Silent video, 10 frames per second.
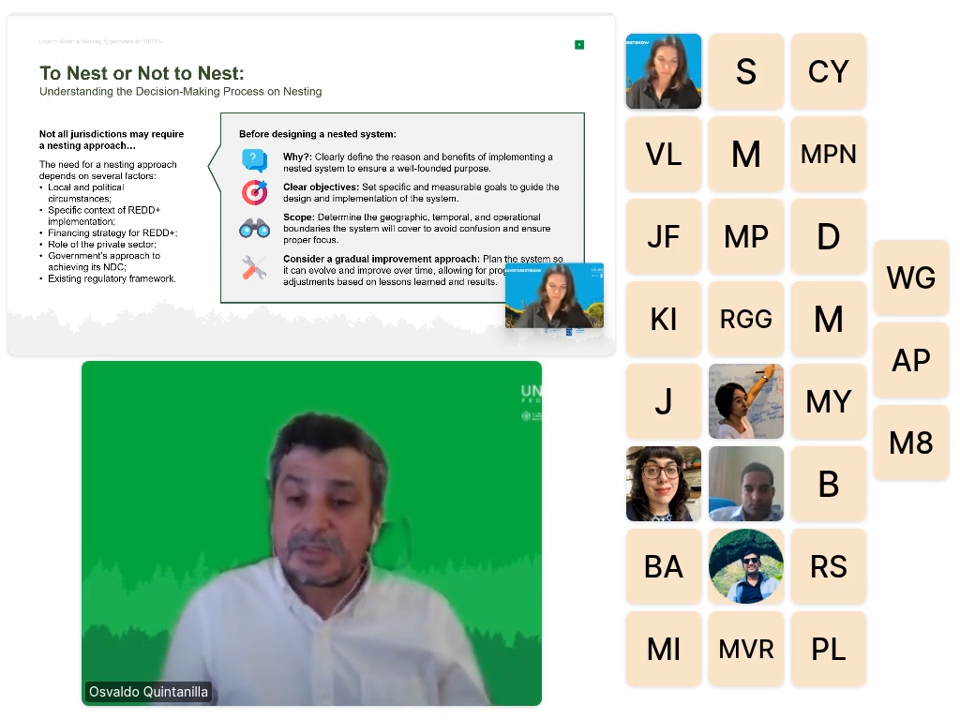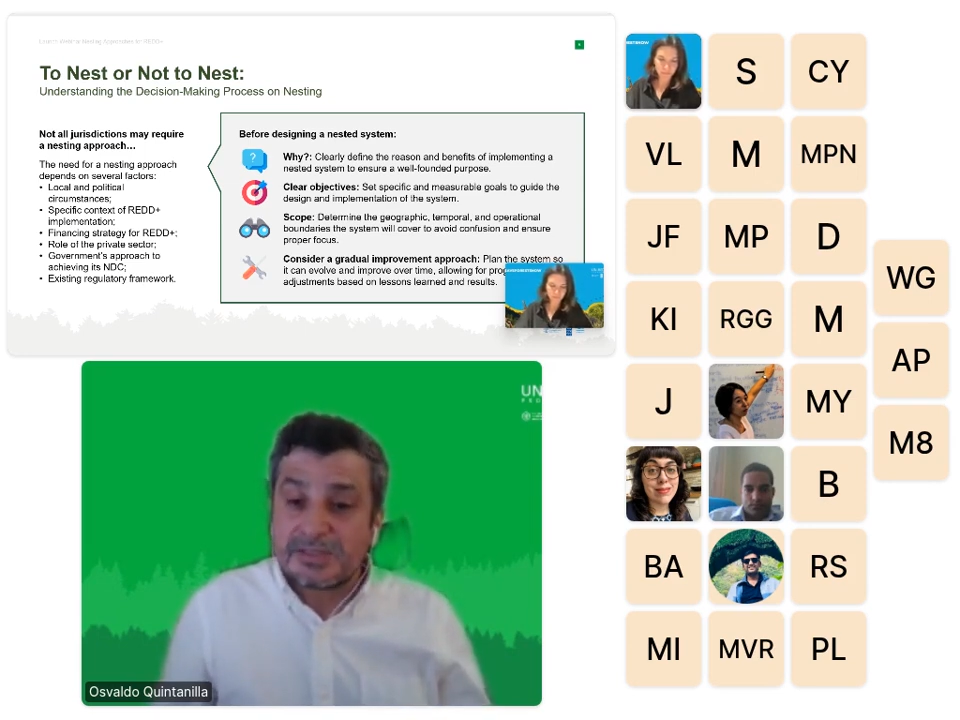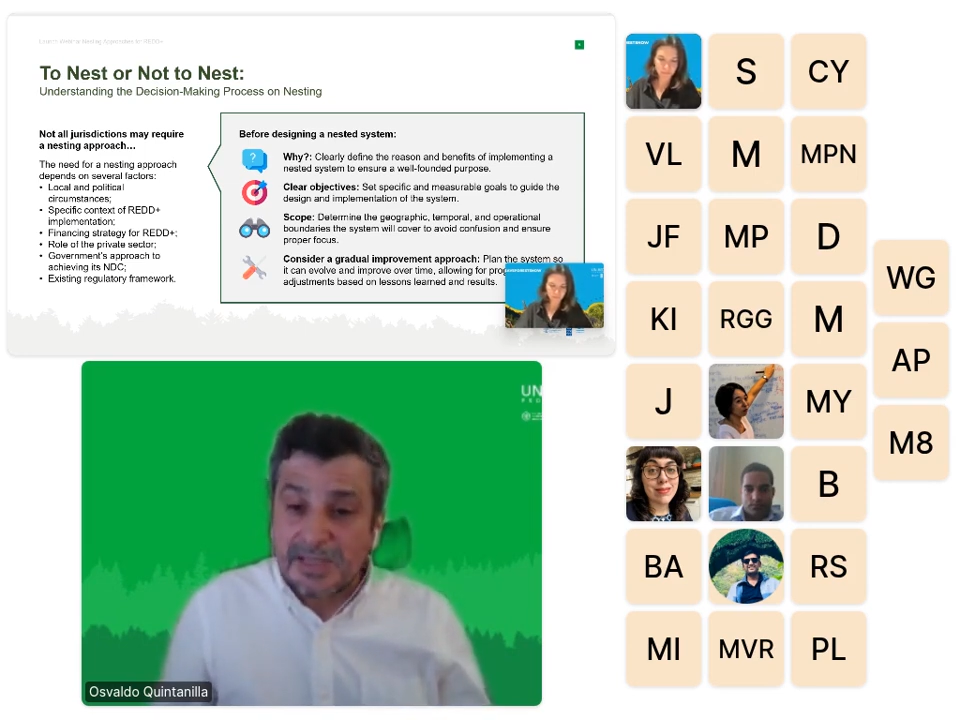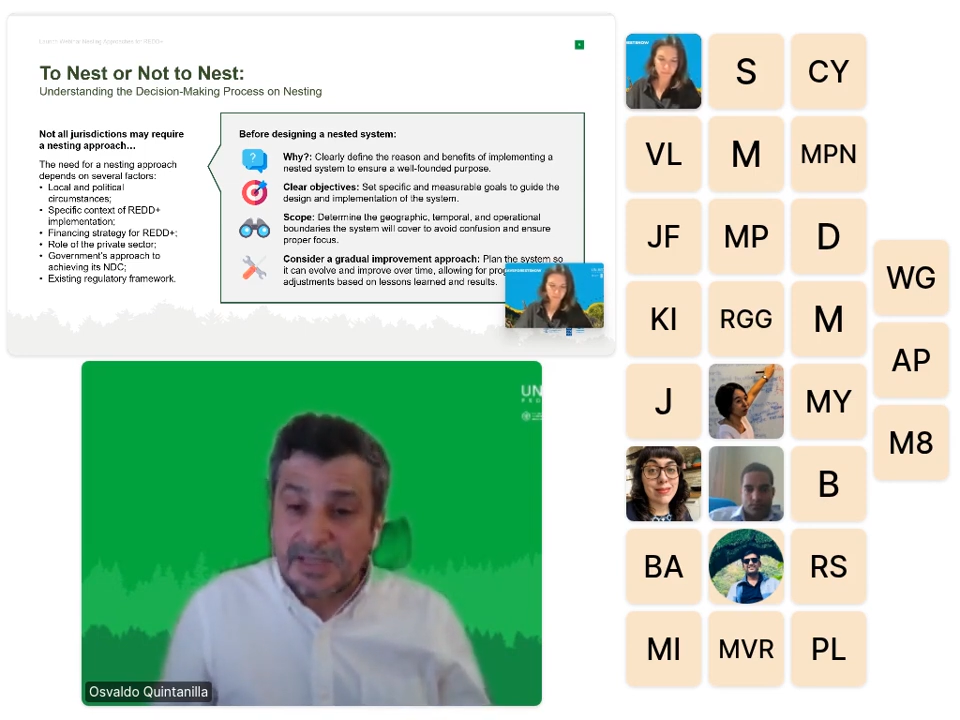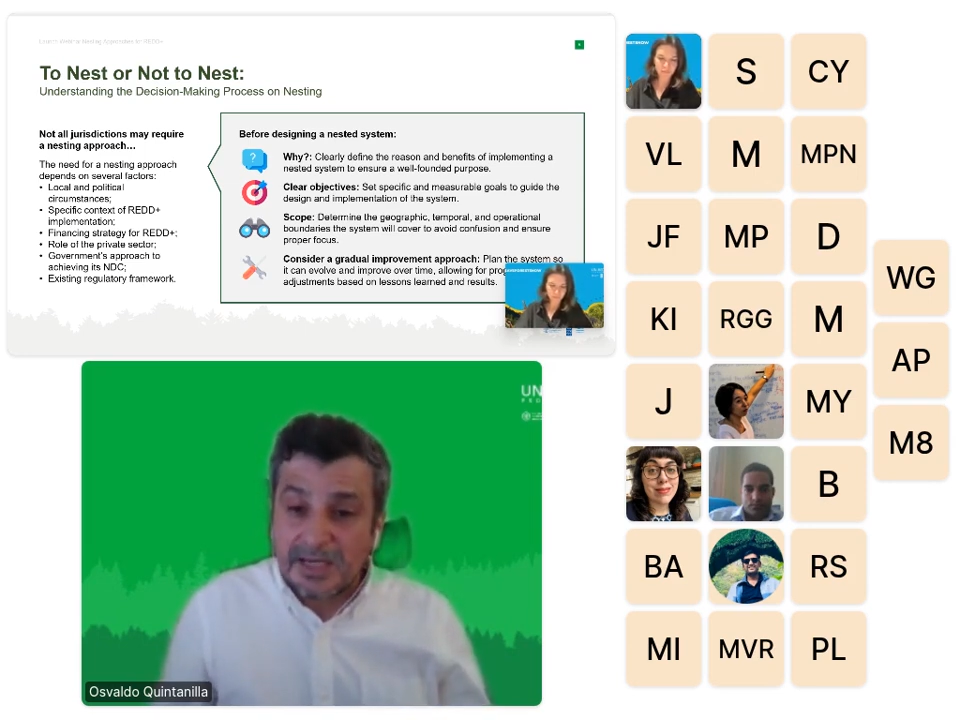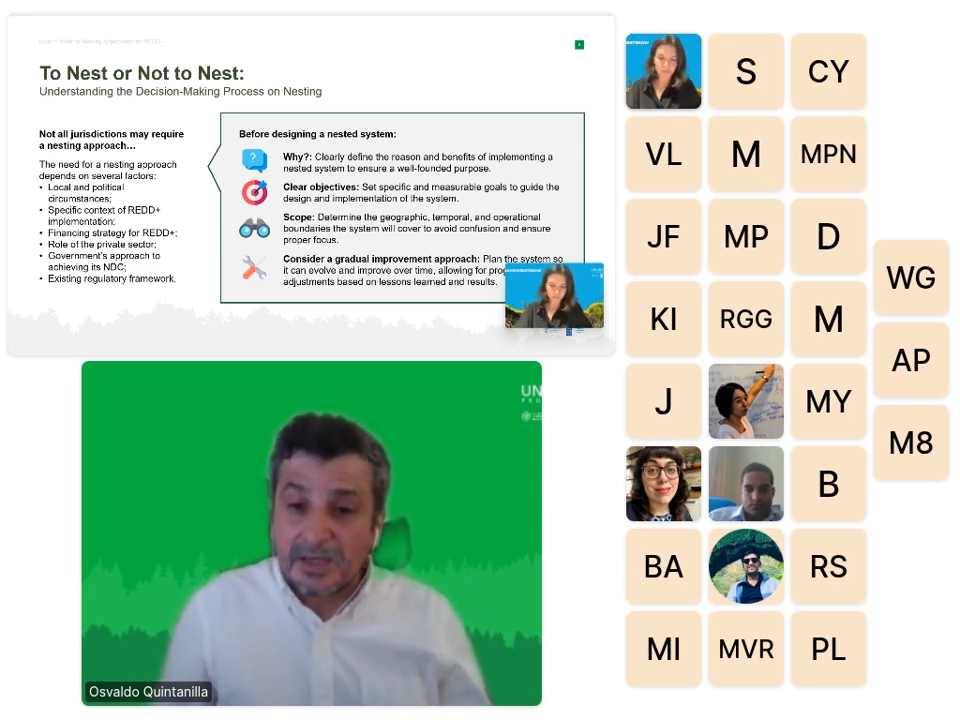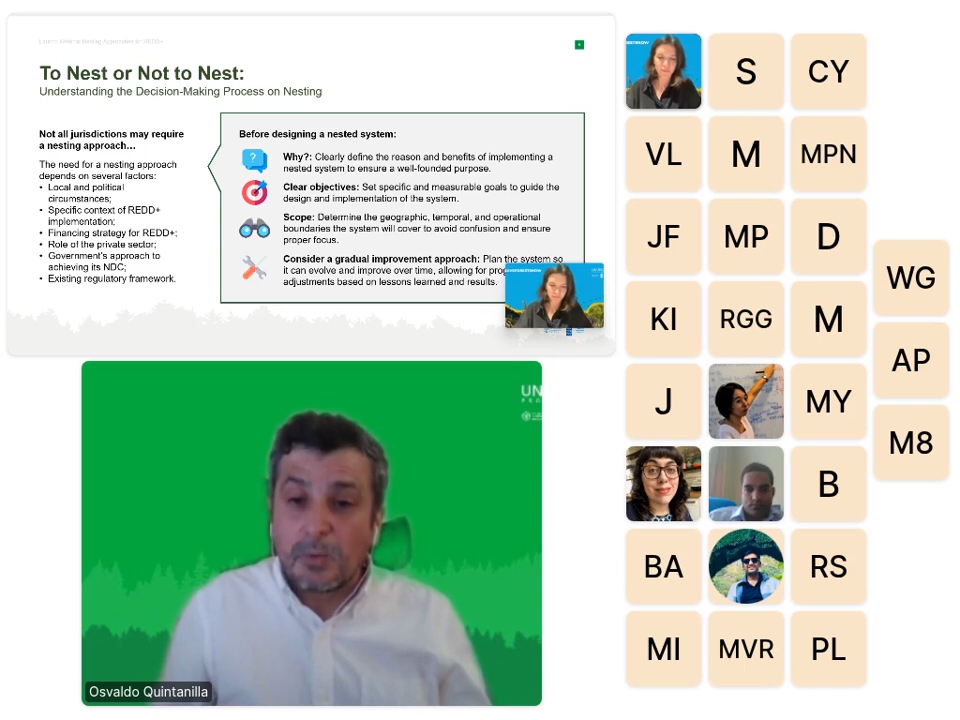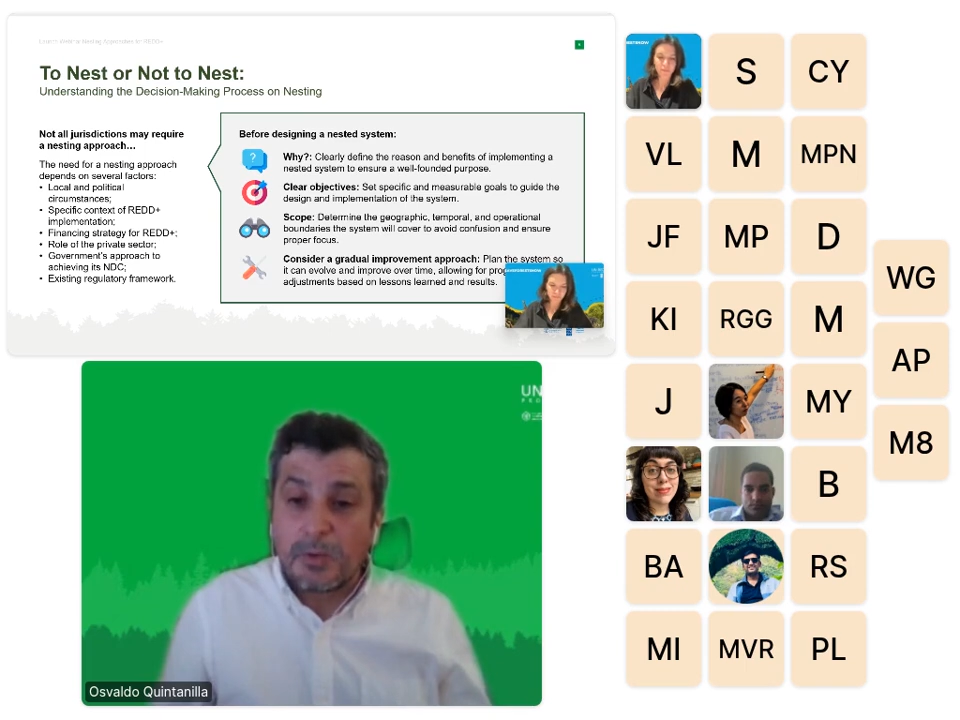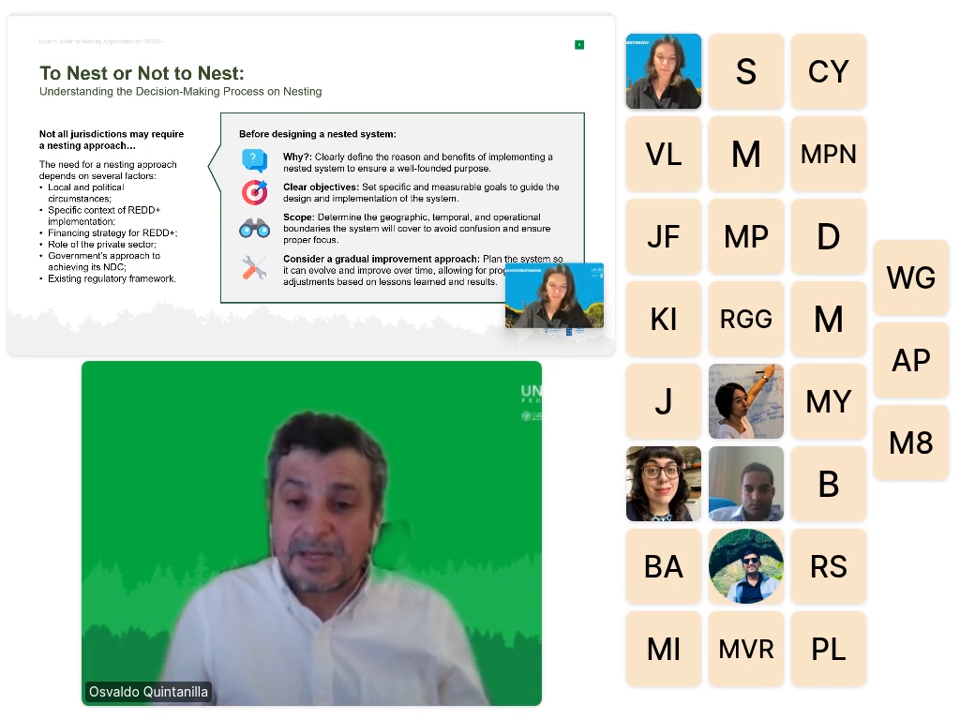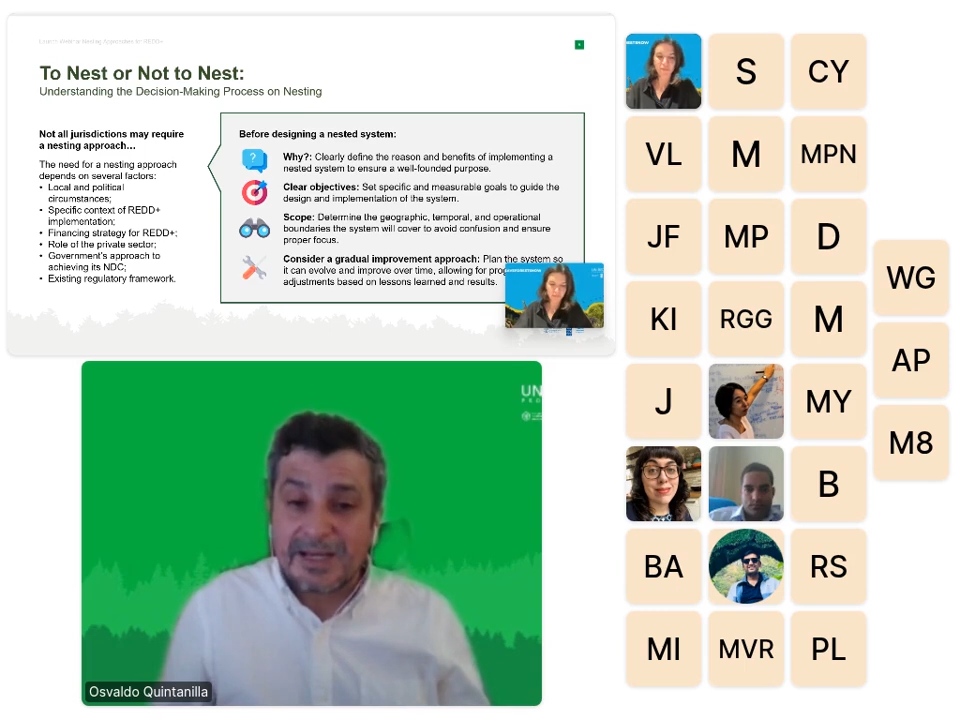start
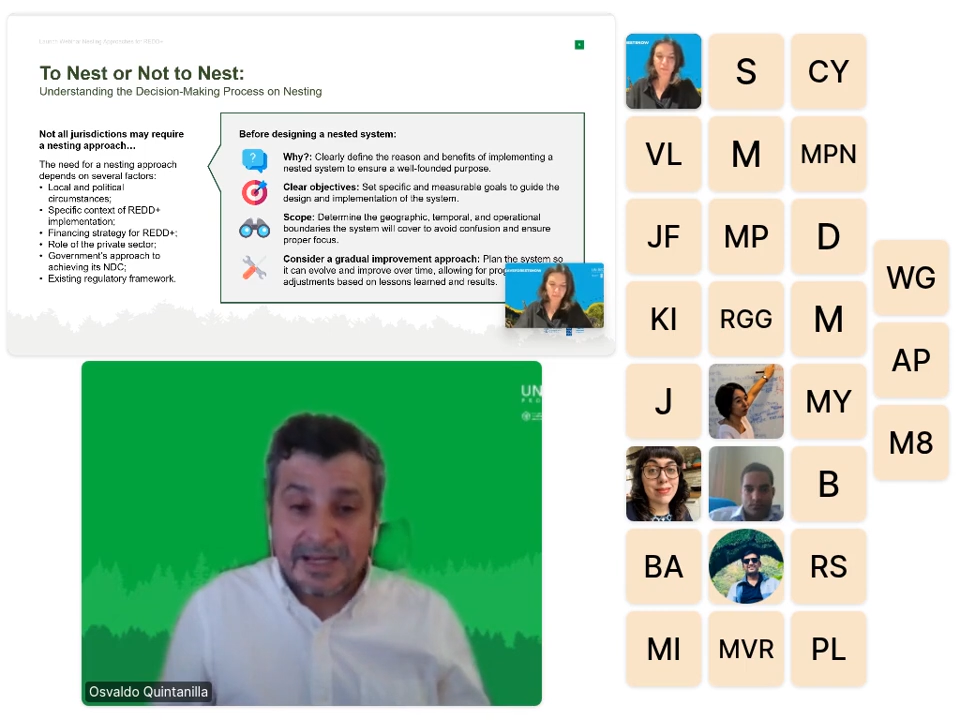with a